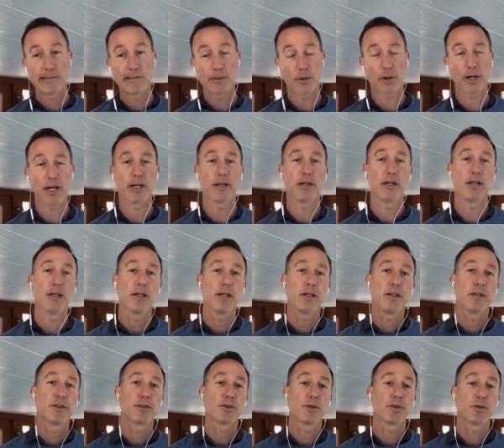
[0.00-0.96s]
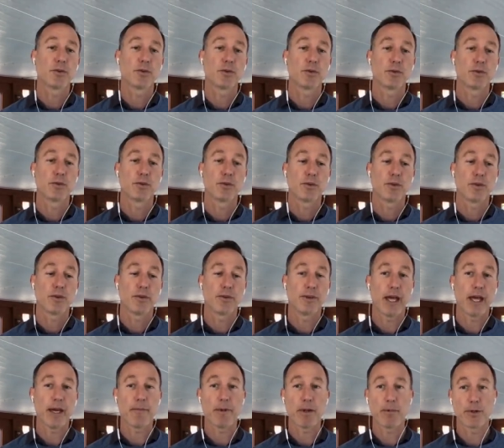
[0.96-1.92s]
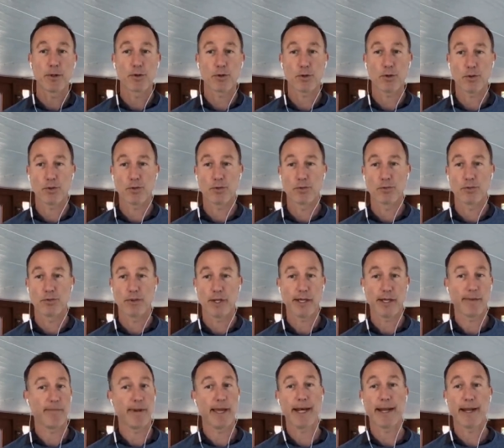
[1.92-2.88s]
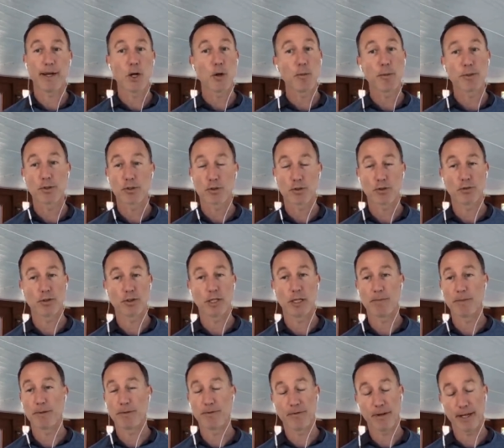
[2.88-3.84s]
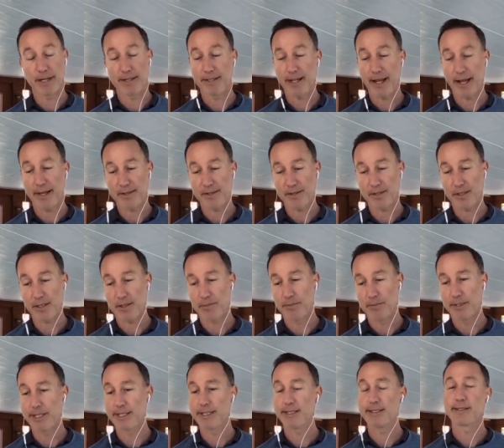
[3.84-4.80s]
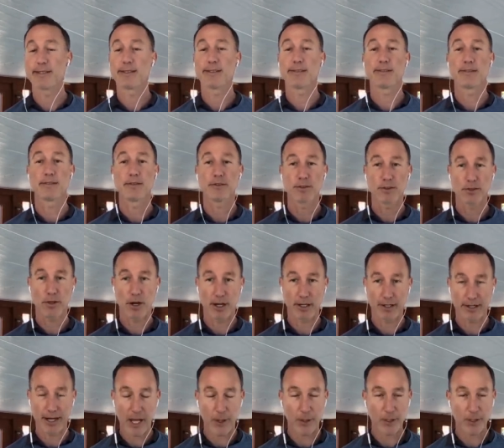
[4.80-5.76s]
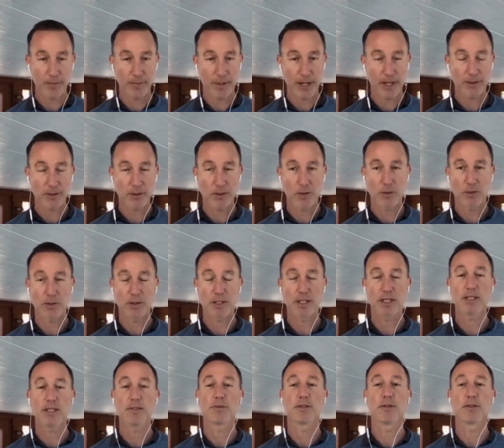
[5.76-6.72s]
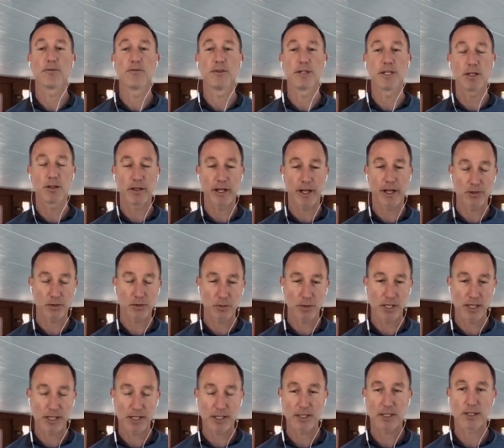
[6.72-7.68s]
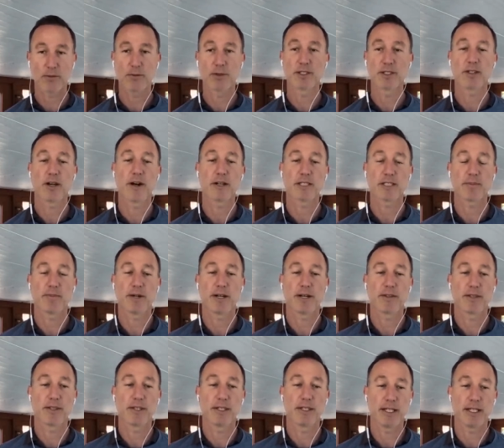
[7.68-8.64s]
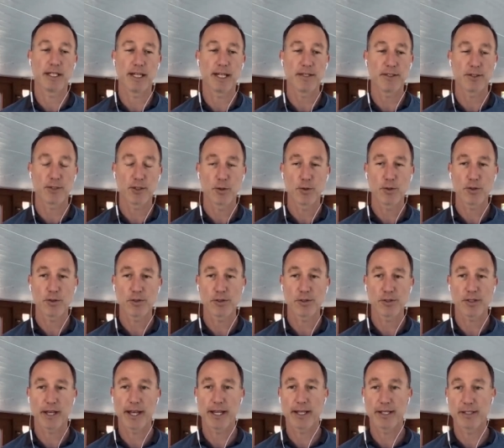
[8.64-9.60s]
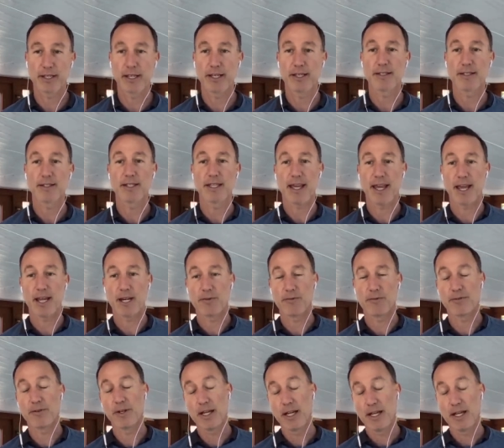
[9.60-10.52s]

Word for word: Okay, so that may be true. And man, I hope it's true. That'd be fantastic. But I was talking to Alex Mascioli, did a video last week. We talked about the institutional psychs. He is the head of